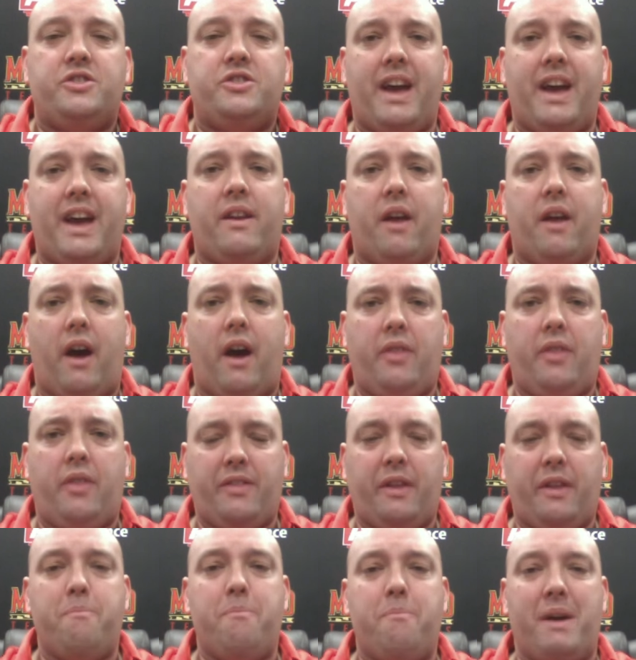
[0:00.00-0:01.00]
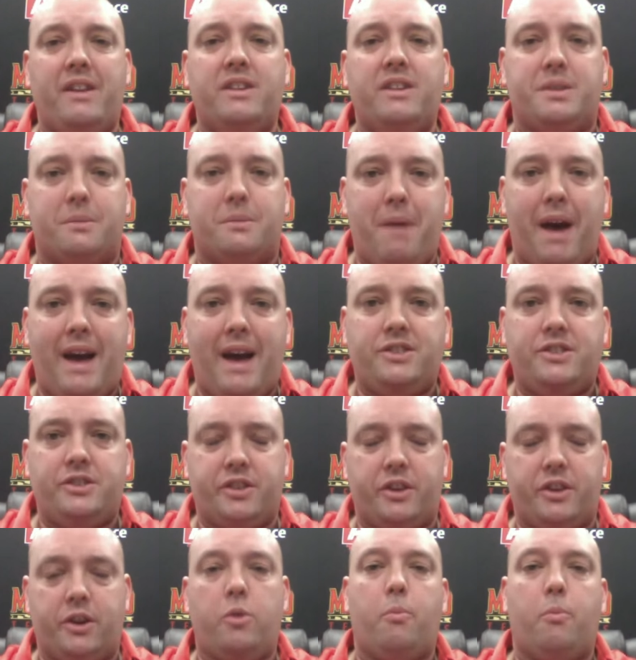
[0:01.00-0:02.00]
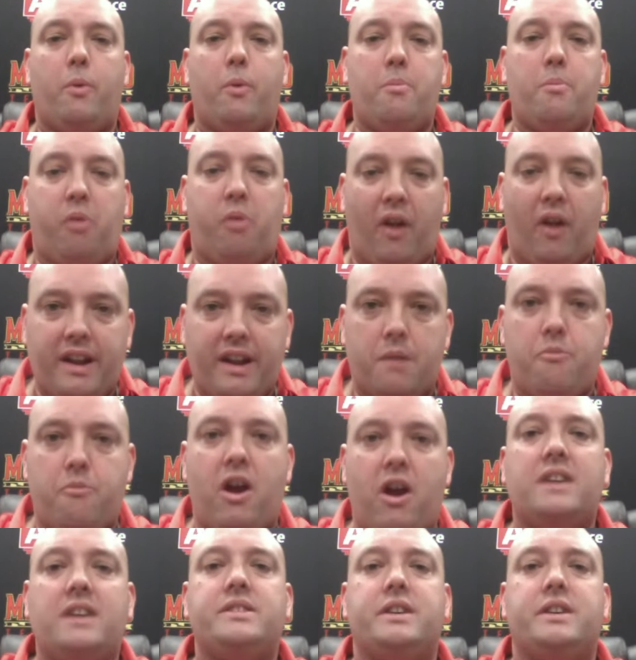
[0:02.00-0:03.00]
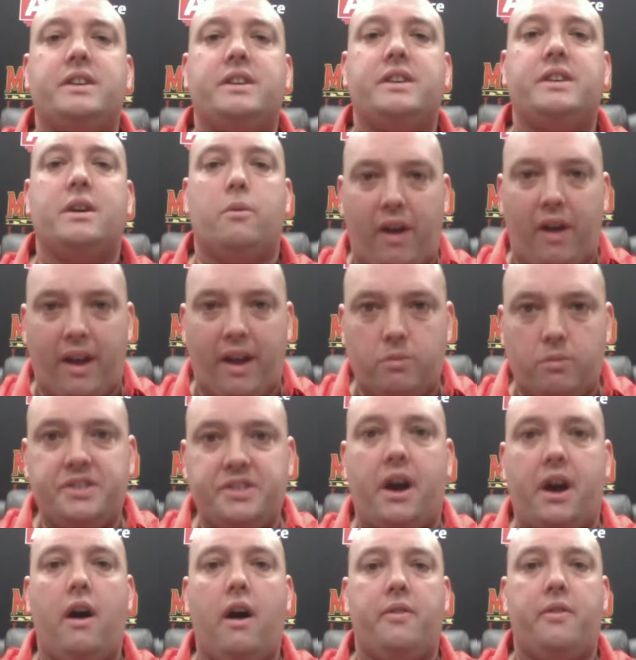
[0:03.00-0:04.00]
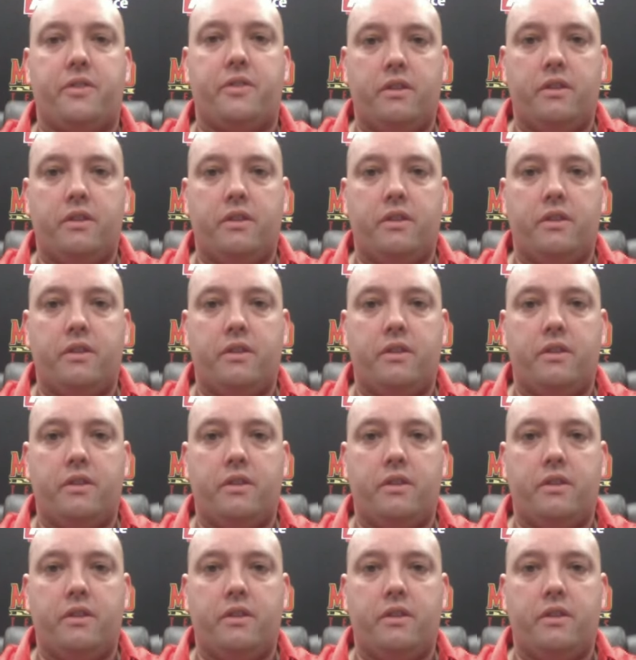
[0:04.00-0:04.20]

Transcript: year they understand. I think they've been to some matches. You know, we played at Nebraska, we played at